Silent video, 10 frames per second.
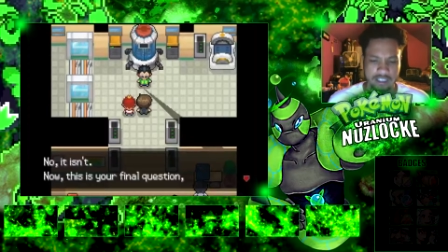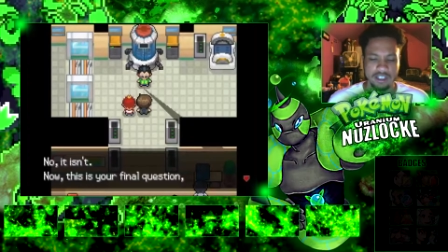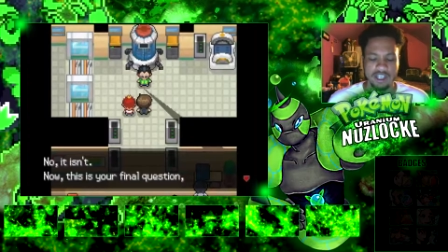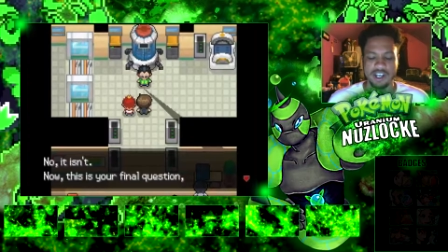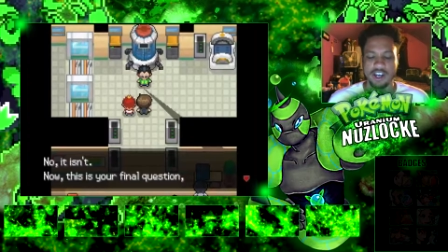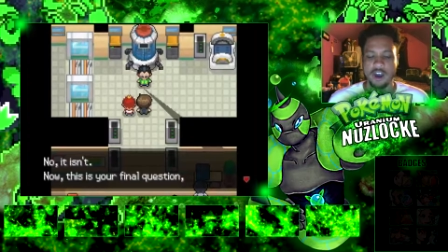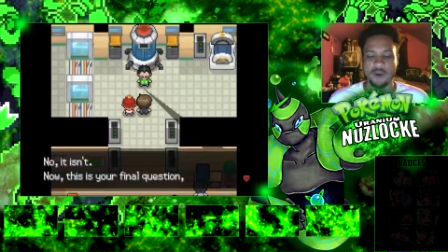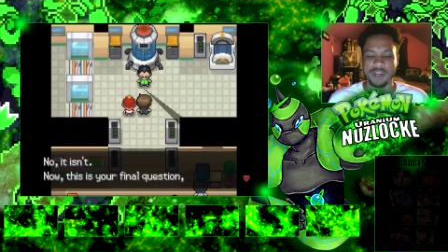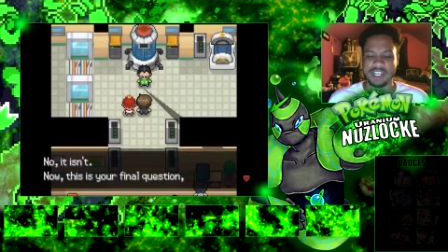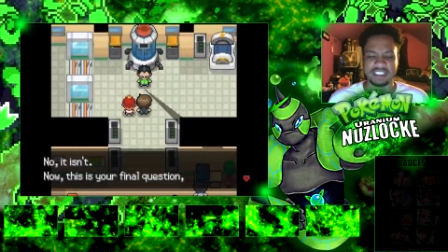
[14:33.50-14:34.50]
No,
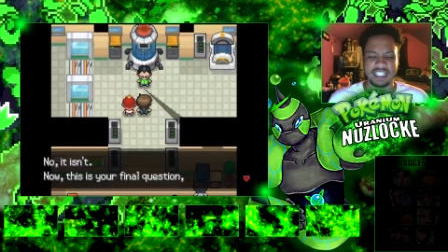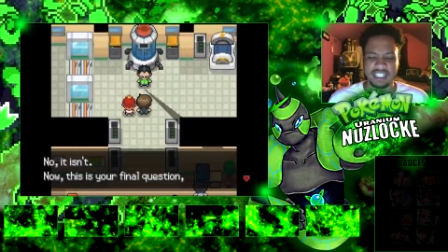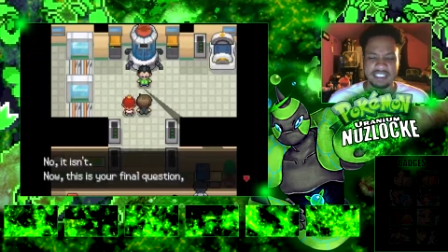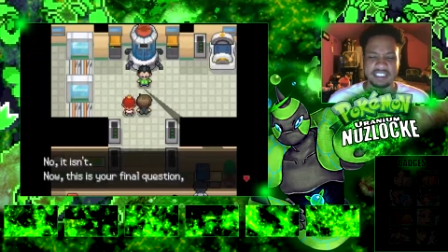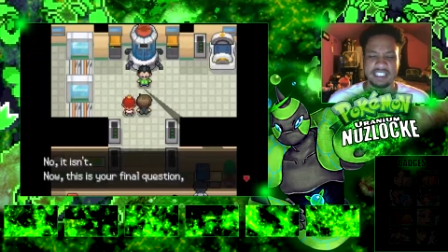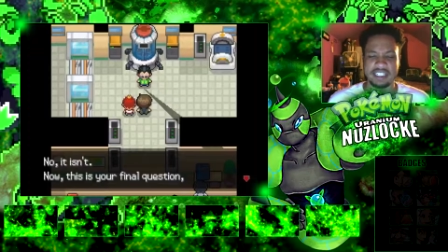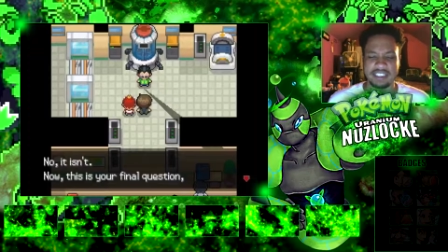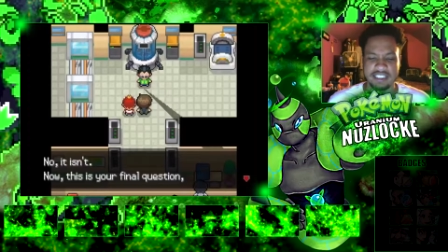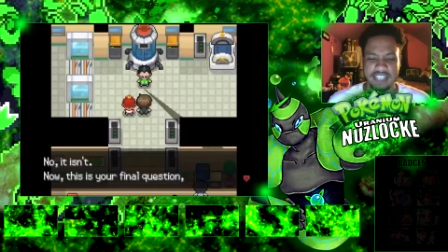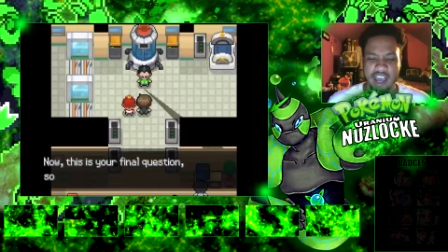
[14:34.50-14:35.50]
it
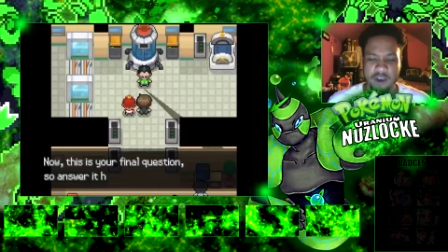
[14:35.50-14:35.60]
isn't. Now,